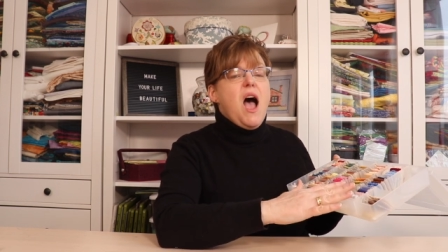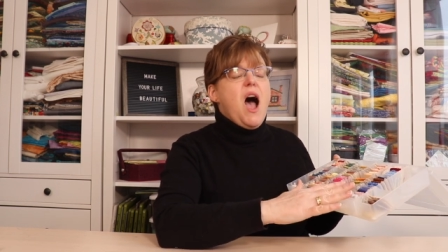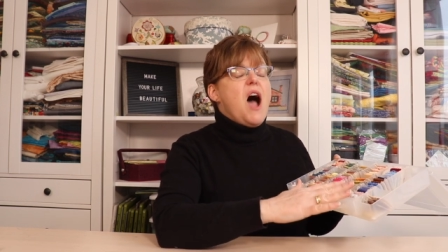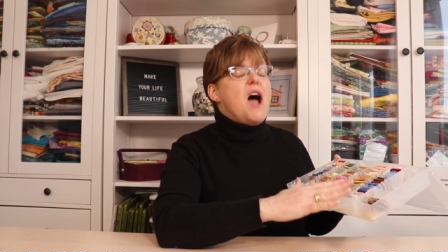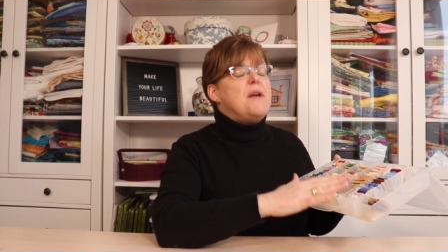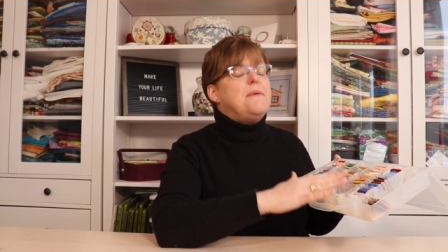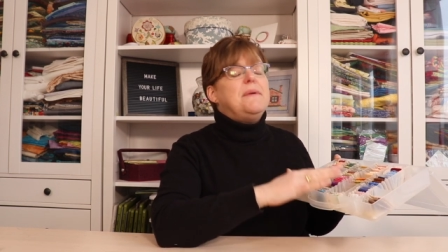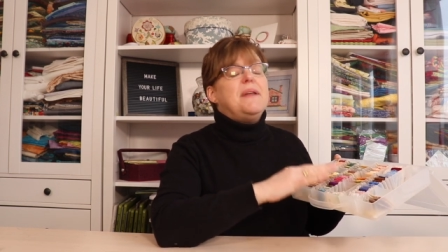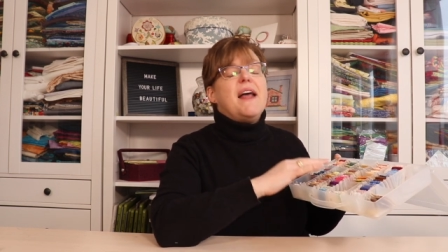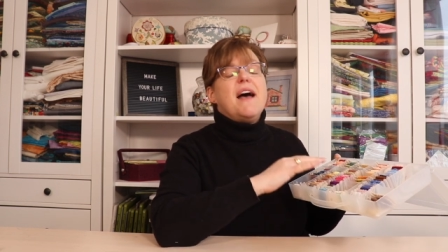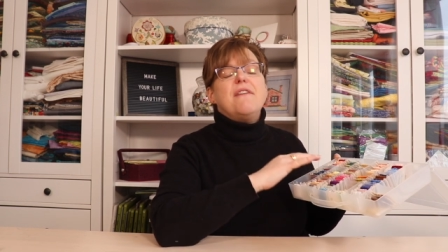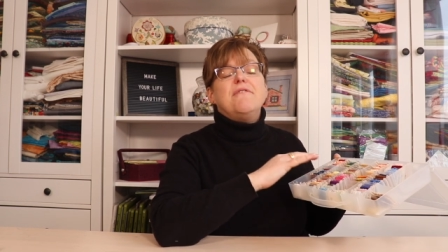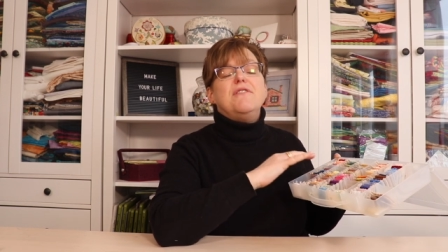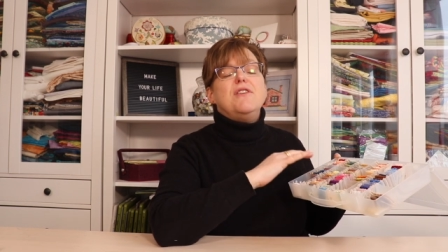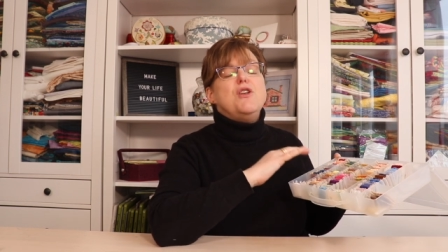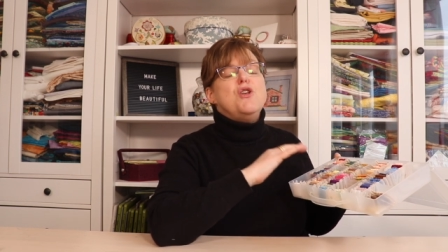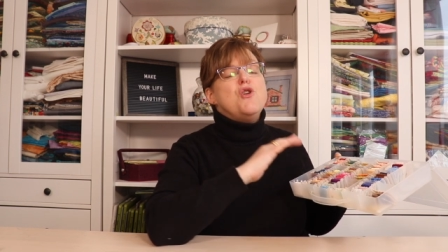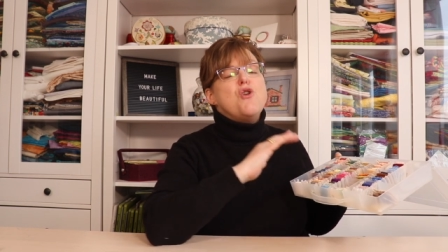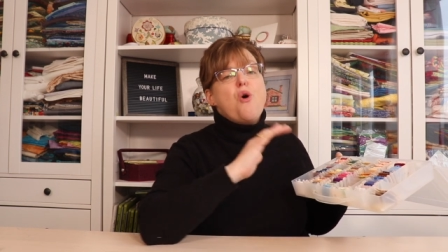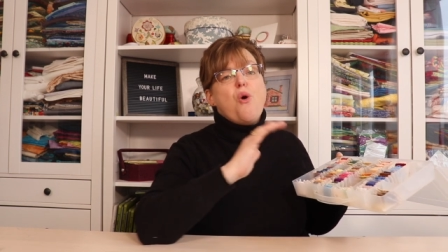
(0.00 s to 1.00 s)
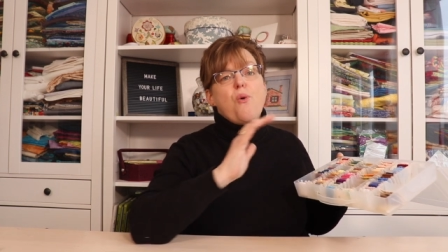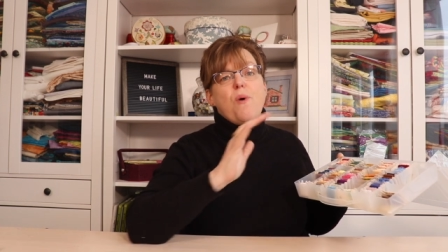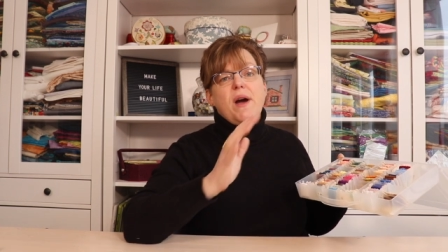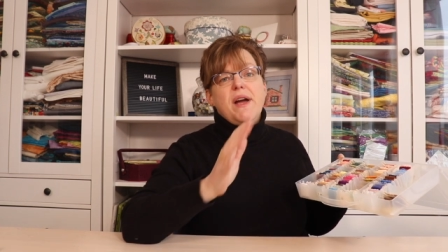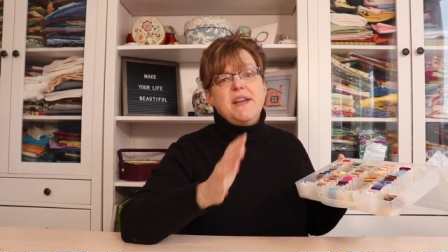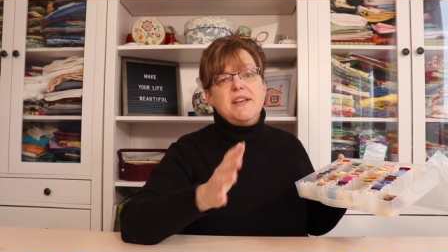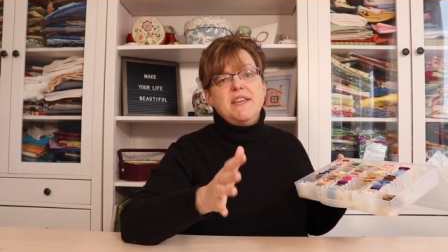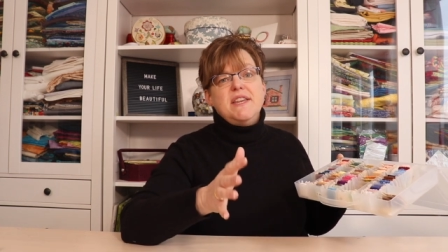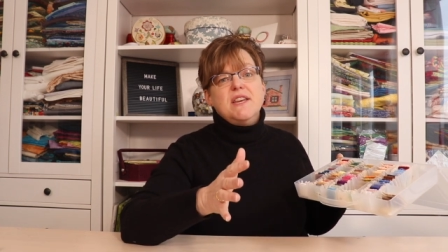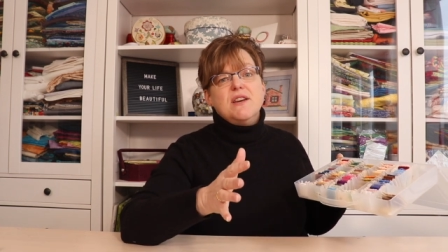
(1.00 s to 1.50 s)
I would have no
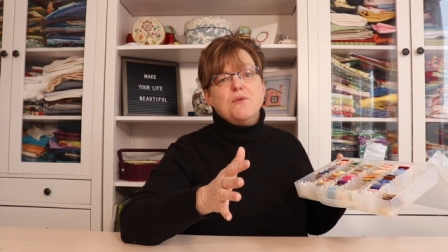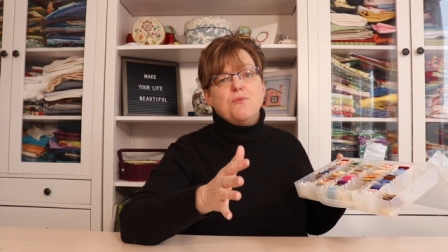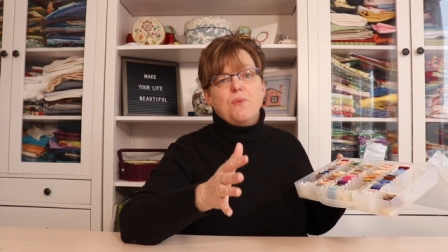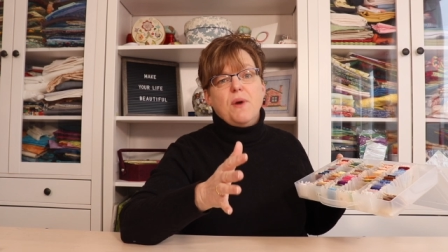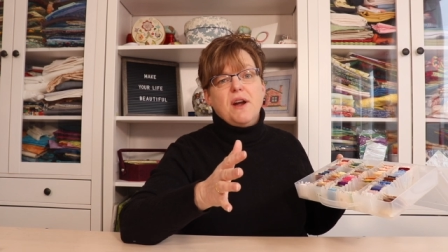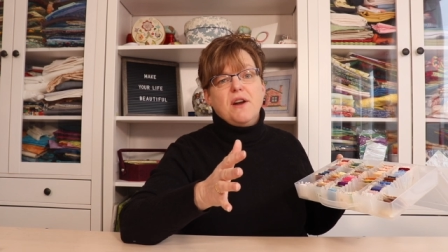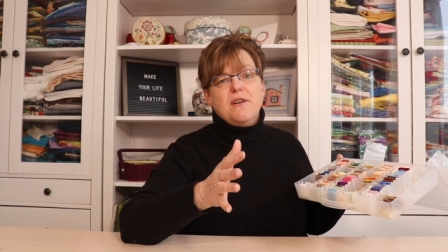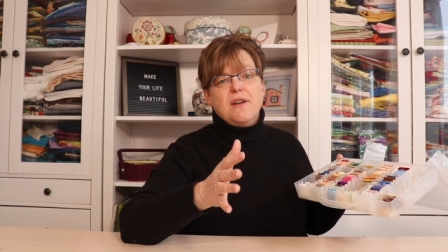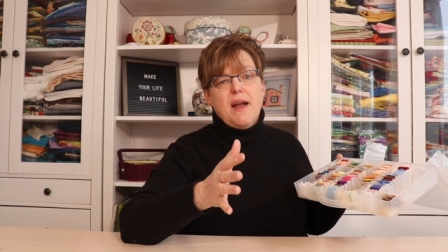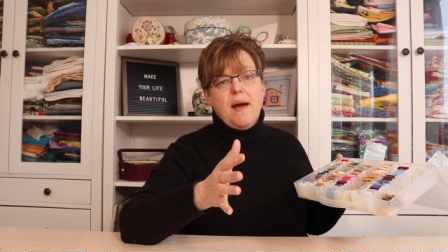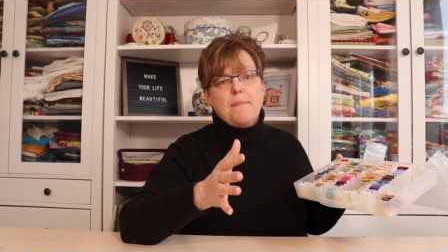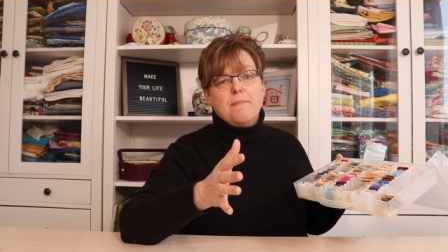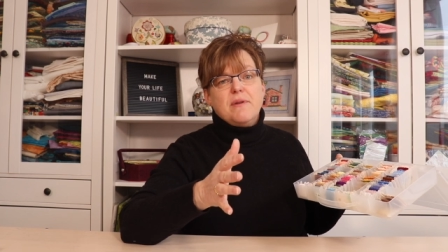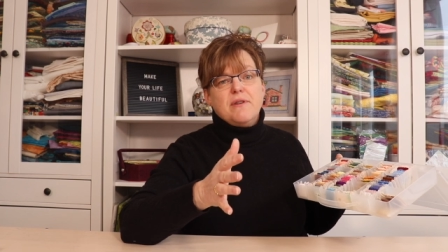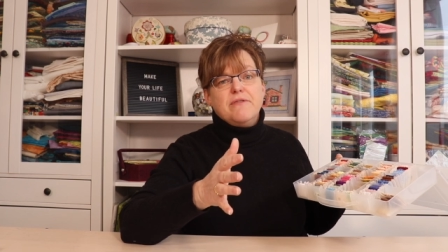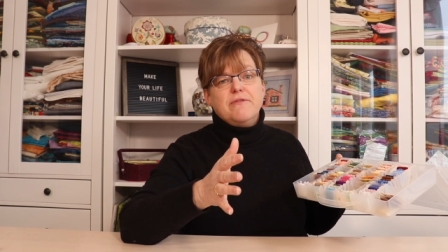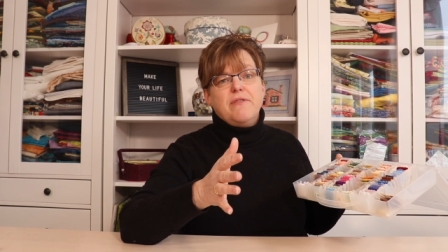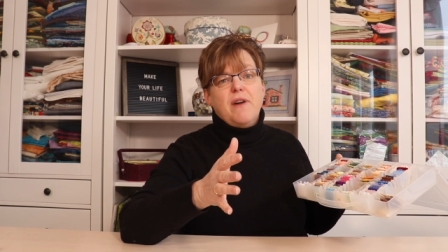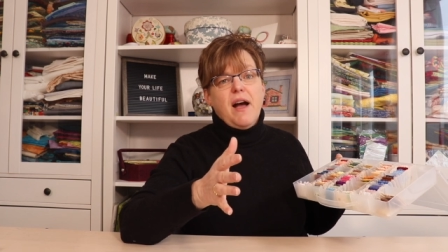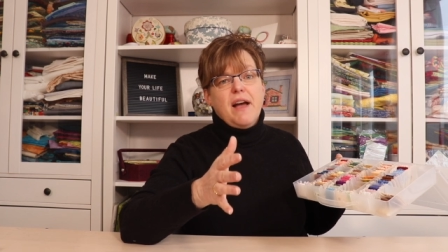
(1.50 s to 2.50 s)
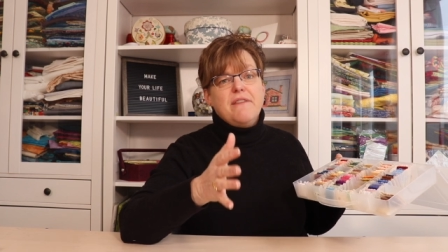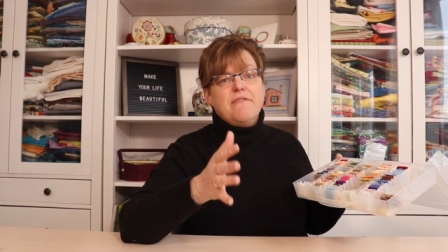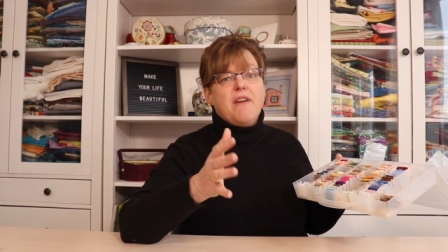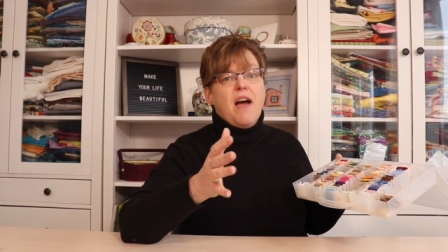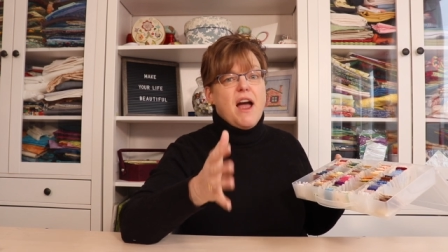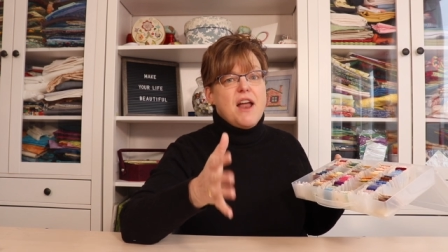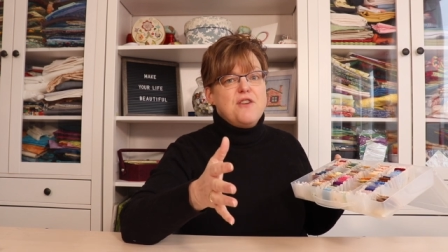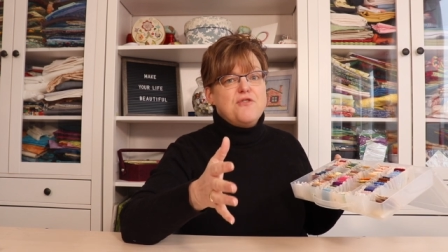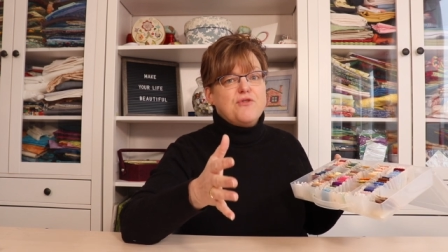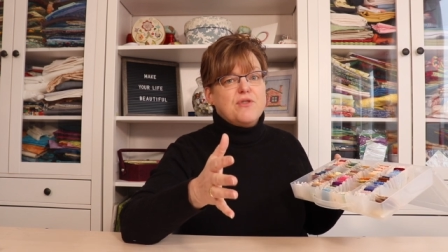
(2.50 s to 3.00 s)
idea where number
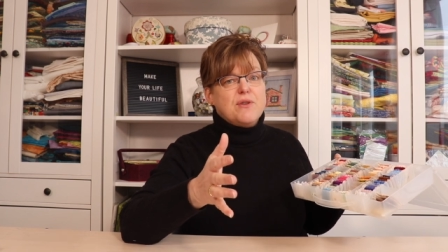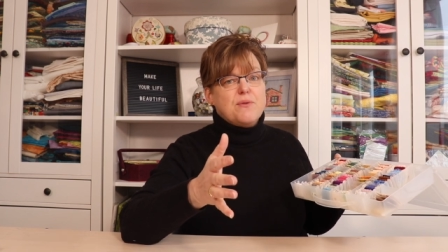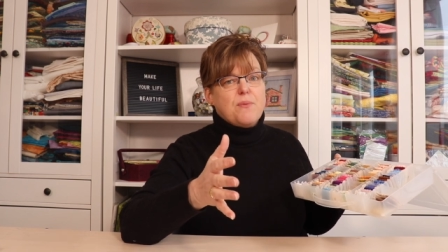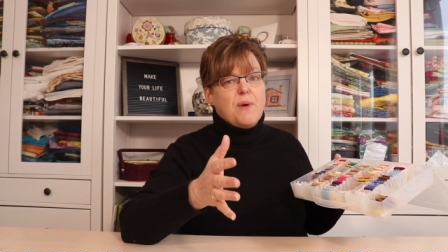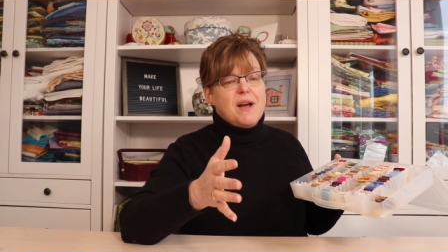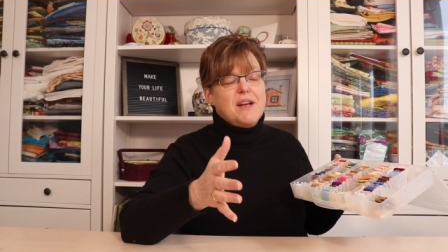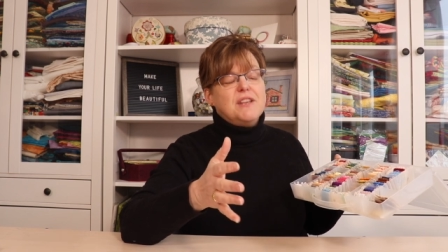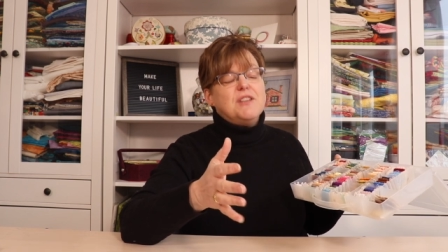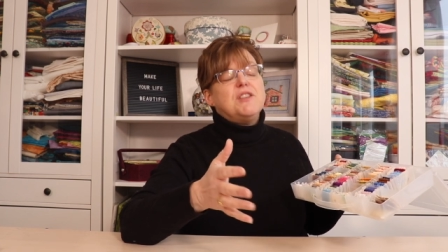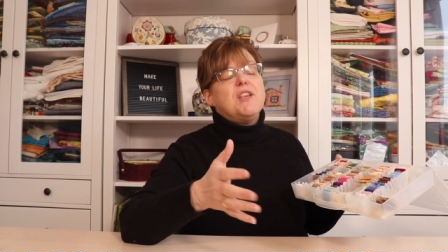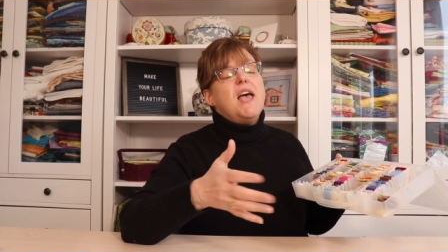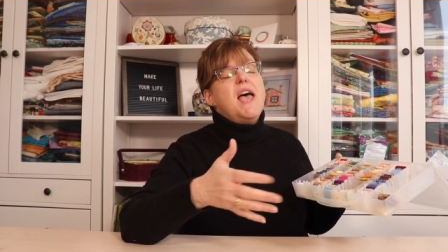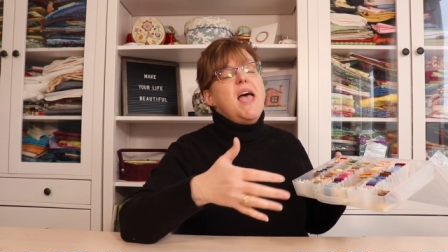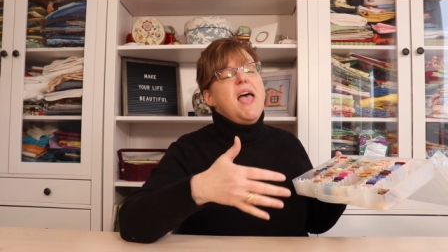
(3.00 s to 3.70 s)
500 was,